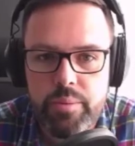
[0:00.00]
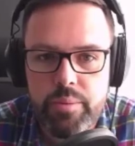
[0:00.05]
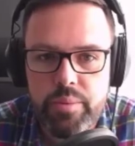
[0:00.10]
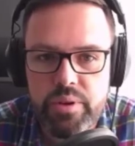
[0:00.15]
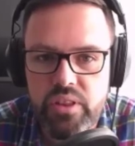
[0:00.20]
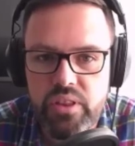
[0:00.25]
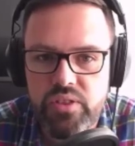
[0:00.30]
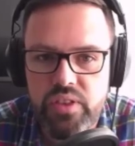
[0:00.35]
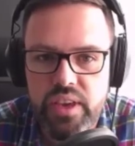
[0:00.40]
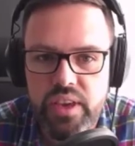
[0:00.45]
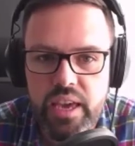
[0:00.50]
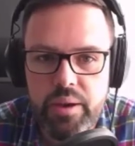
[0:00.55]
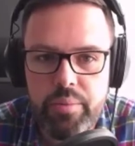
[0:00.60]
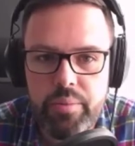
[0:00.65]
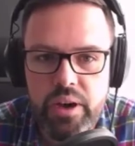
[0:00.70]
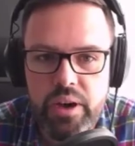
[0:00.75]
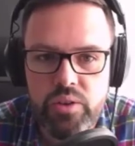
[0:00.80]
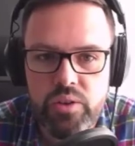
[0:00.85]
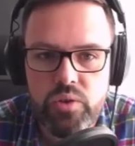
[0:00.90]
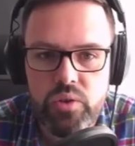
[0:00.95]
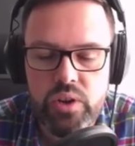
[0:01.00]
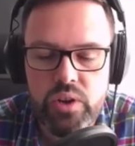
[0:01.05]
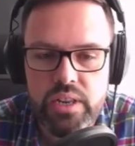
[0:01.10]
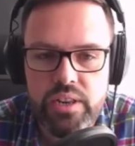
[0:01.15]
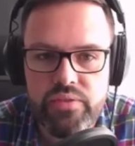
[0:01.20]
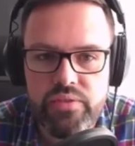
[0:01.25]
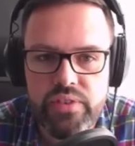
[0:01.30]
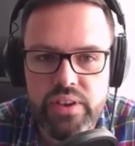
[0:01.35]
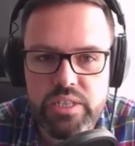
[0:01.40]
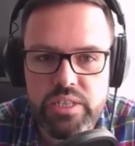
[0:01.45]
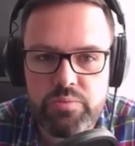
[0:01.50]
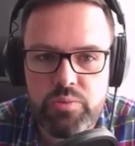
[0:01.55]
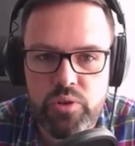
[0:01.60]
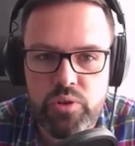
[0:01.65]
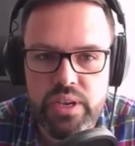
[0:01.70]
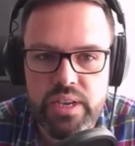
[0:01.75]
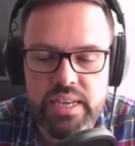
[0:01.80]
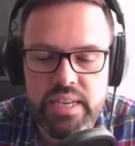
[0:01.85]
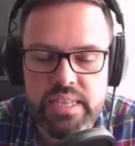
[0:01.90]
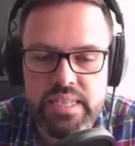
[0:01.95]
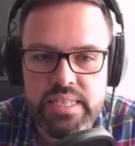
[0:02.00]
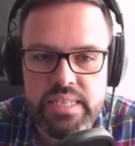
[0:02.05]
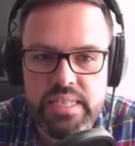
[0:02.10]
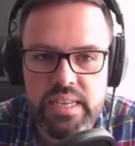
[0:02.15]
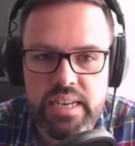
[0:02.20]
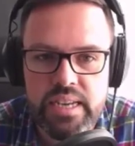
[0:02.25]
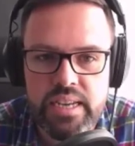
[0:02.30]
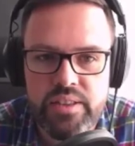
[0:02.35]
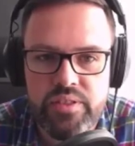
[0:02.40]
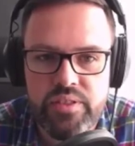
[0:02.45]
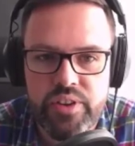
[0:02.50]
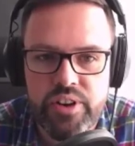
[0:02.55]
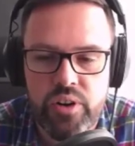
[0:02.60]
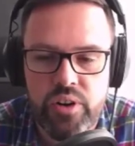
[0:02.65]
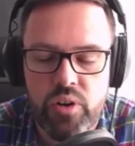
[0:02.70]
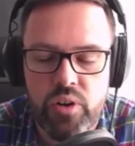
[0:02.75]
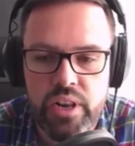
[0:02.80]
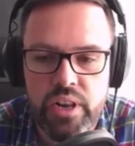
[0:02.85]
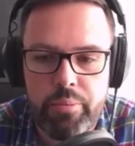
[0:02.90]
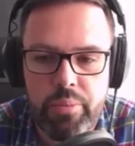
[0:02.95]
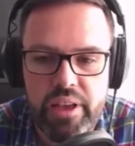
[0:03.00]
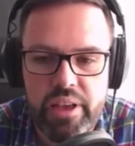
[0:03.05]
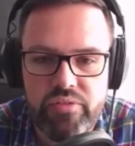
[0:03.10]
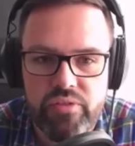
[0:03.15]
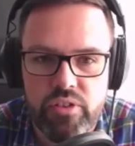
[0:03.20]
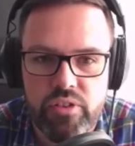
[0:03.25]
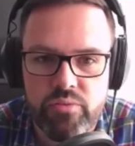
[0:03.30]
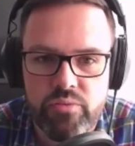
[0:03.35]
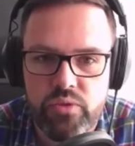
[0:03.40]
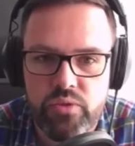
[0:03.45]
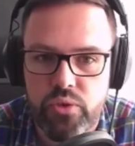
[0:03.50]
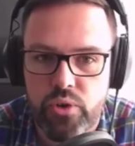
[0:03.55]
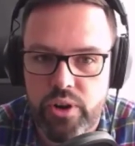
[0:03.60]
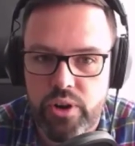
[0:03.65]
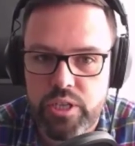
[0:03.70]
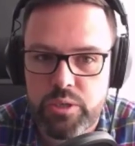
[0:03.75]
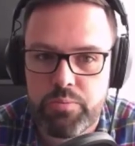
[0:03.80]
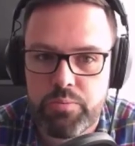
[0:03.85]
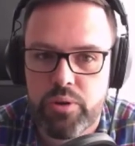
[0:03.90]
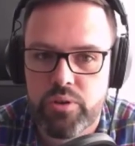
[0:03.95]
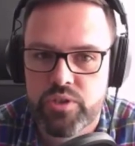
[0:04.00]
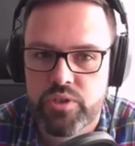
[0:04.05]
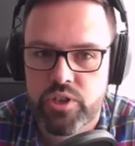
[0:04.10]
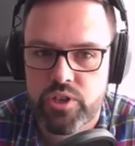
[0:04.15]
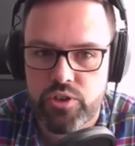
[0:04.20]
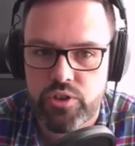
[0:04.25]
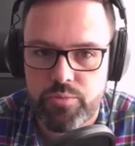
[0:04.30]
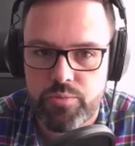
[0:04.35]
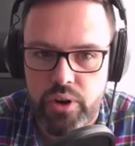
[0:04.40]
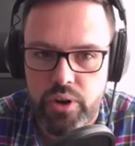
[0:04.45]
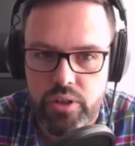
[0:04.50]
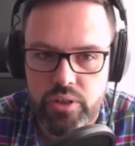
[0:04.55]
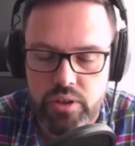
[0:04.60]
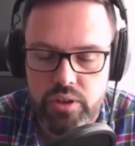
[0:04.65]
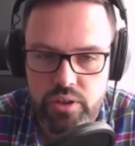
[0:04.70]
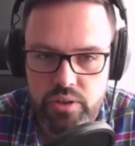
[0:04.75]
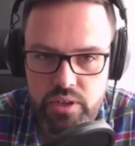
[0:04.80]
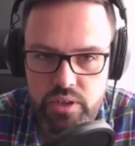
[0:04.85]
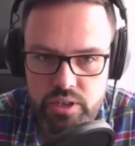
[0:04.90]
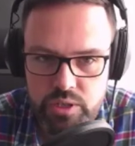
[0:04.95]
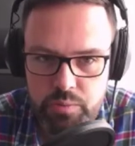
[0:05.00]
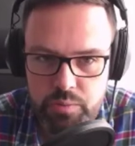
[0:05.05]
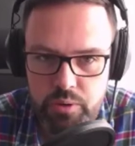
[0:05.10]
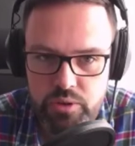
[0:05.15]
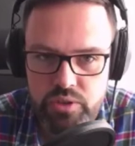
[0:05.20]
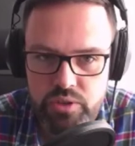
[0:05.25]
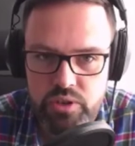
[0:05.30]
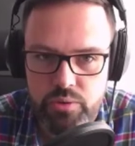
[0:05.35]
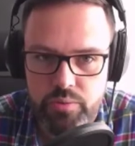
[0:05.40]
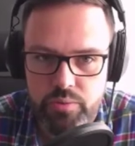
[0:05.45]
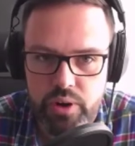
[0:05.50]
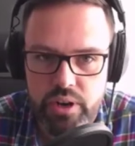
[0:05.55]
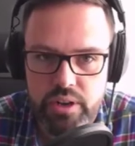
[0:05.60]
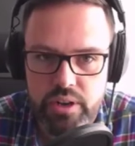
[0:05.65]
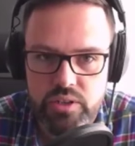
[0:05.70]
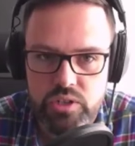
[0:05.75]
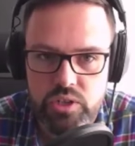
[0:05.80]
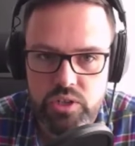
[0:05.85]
But the thing about Google and Facebook is they're only platforms for exposing your product.